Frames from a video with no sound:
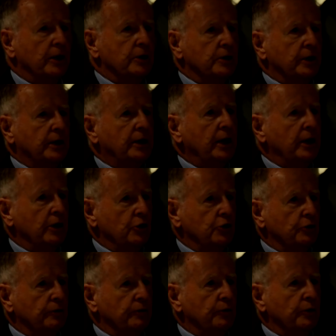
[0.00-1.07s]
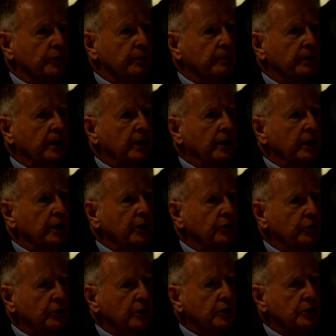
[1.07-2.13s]
as a key issue for them. Can you
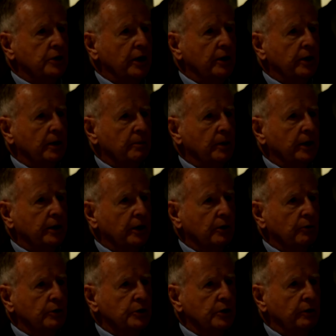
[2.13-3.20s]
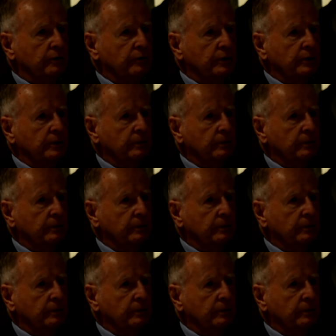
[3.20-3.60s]
tell us how that might get resolved?